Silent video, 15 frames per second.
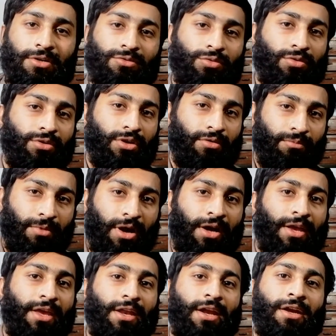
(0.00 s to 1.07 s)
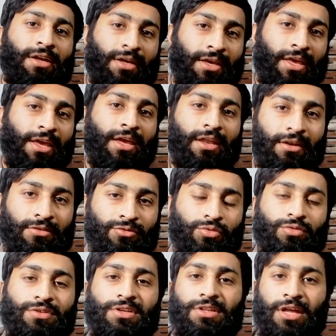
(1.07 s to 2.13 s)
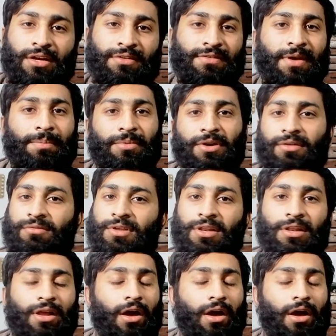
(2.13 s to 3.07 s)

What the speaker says: so again and again using the receptor will